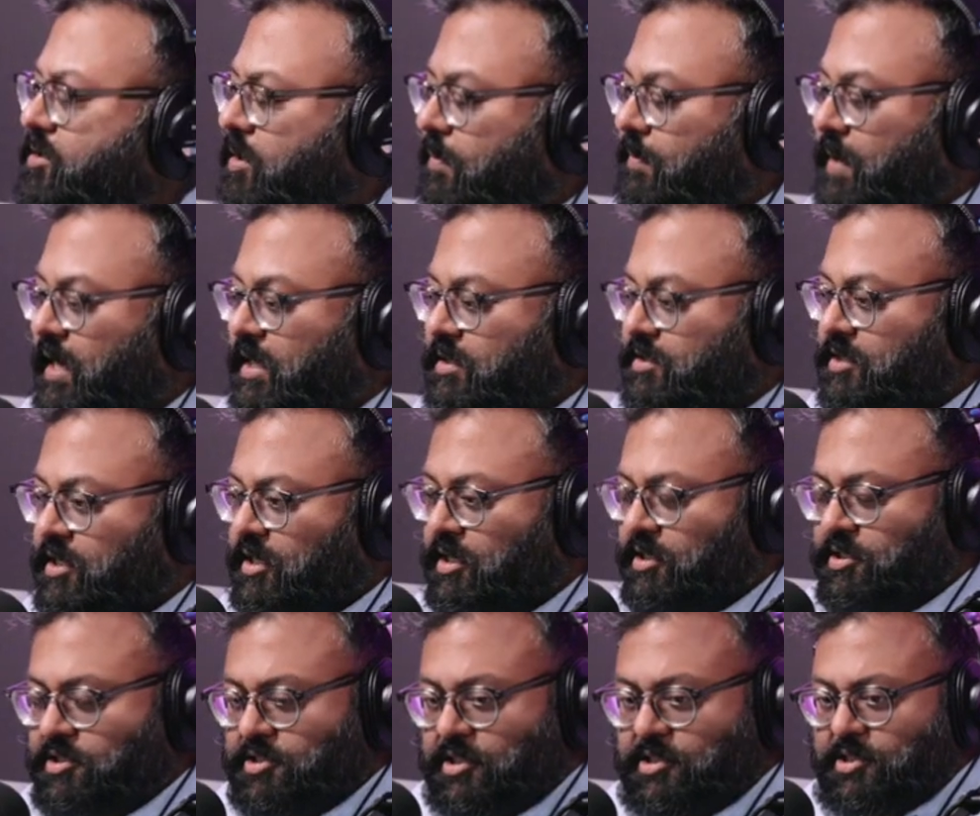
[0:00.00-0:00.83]
So, Max, can
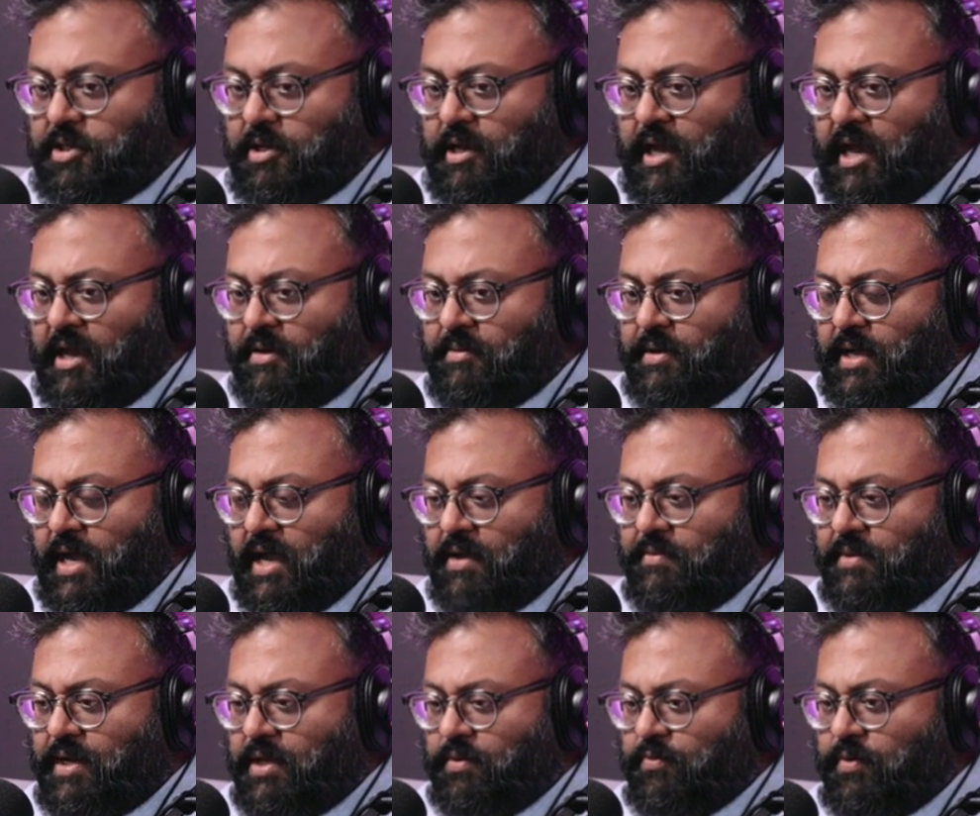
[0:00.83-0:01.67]
I just ask you, how
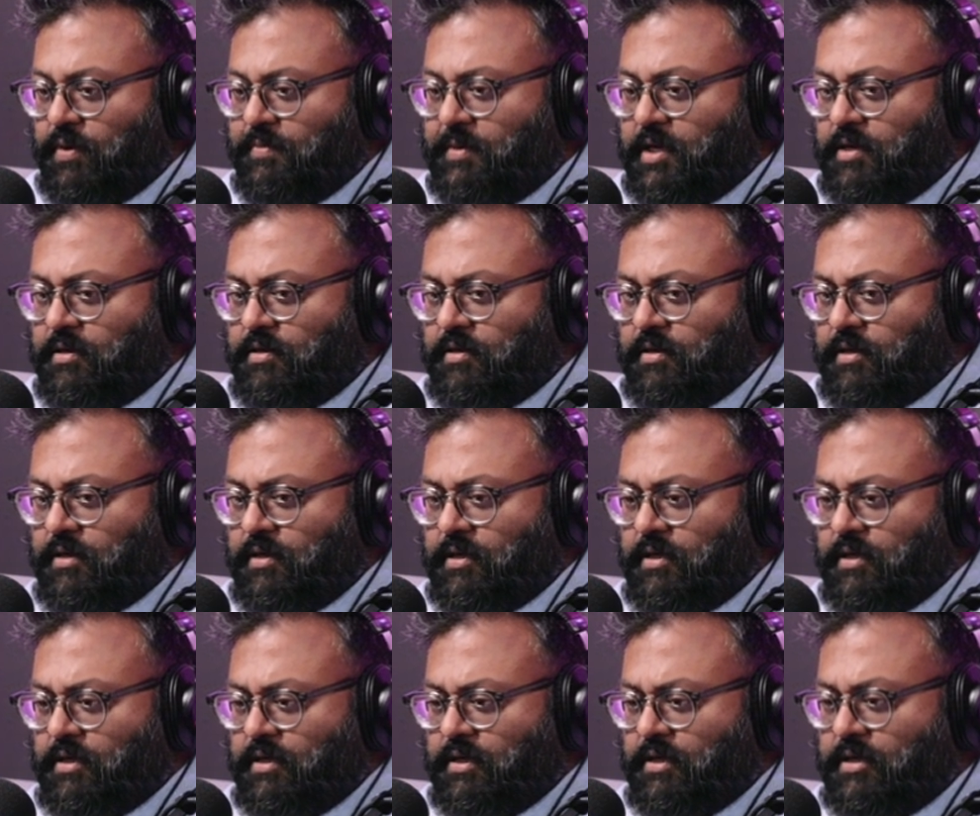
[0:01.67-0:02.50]
many women
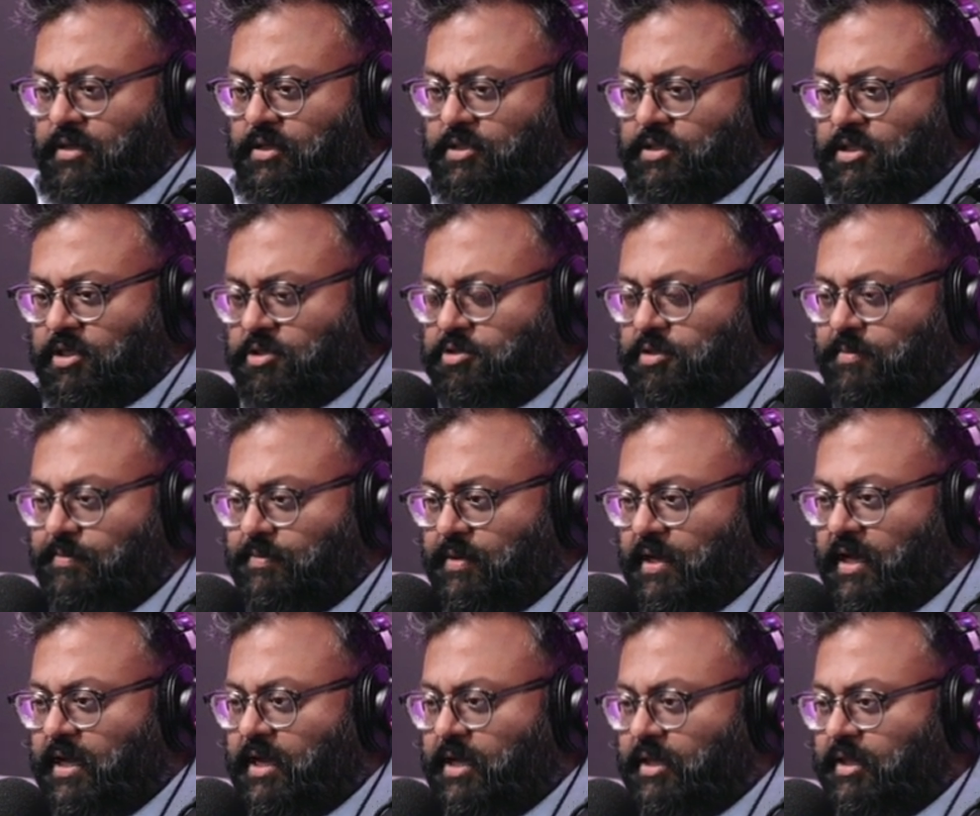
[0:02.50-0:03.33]
in this country
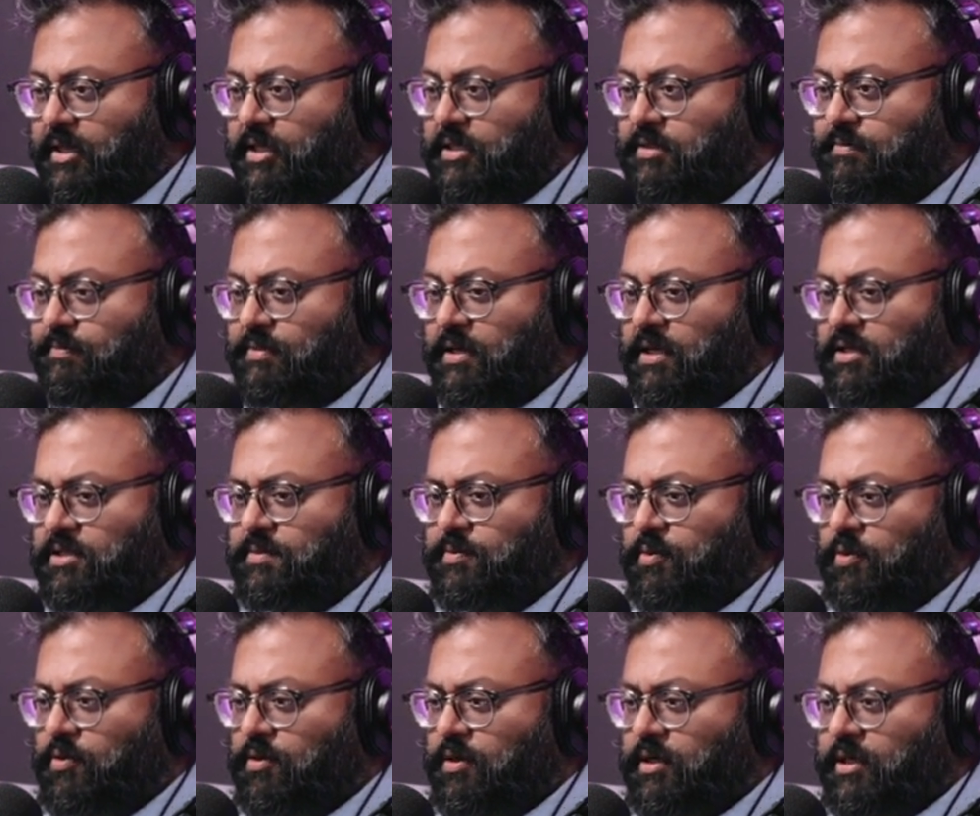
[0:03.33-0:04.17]
play in these blood
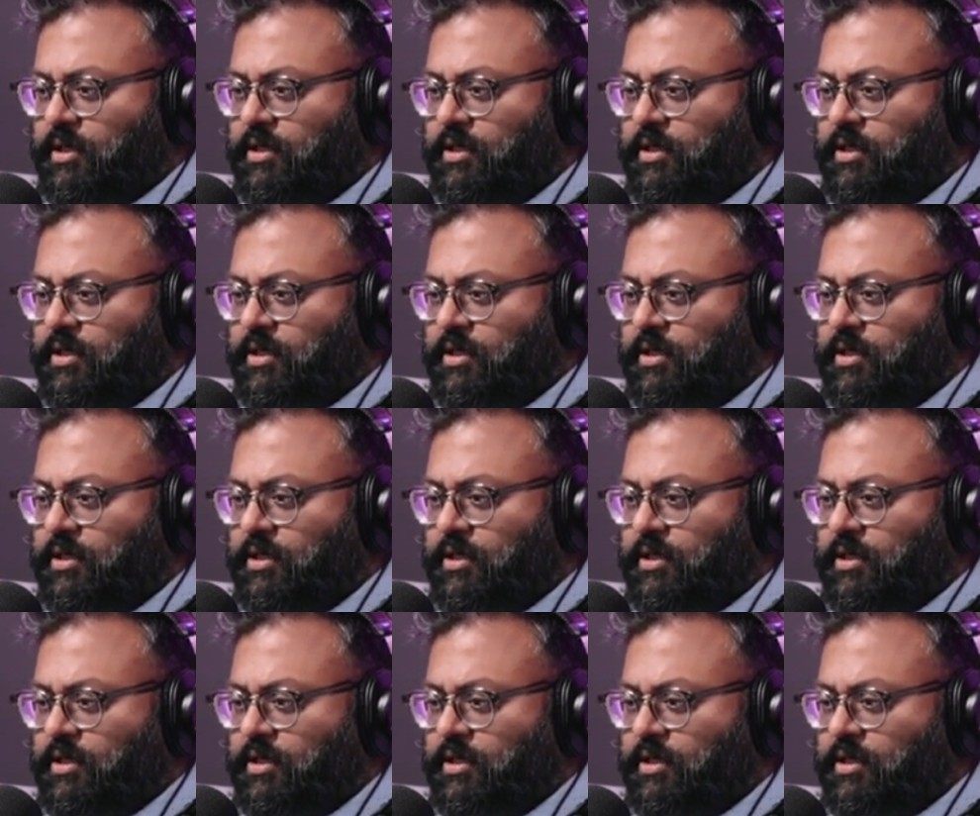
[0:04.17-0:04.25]
sport